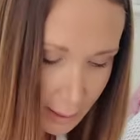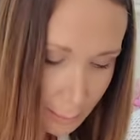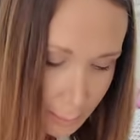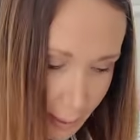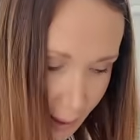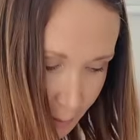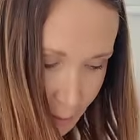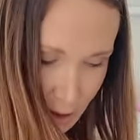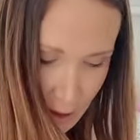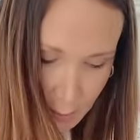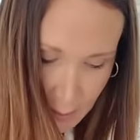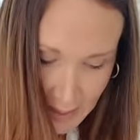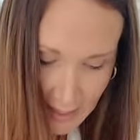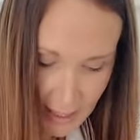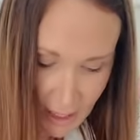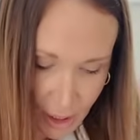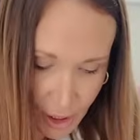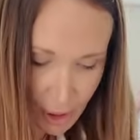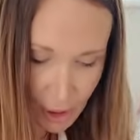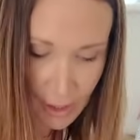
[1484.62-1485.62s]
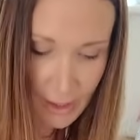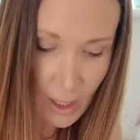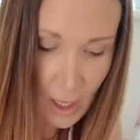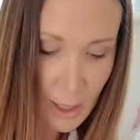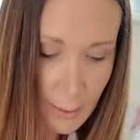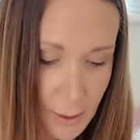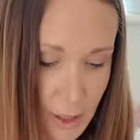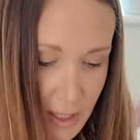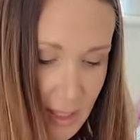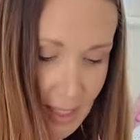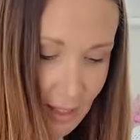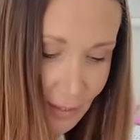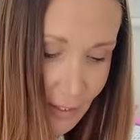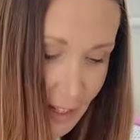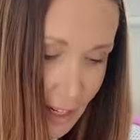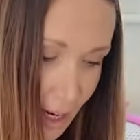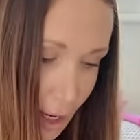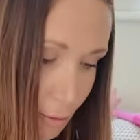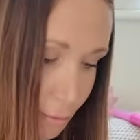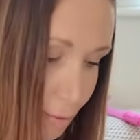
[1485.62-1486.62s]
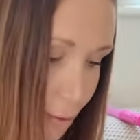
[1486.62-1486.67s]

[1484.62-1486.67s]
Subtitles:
but I'm just making sure that I'm just giving it a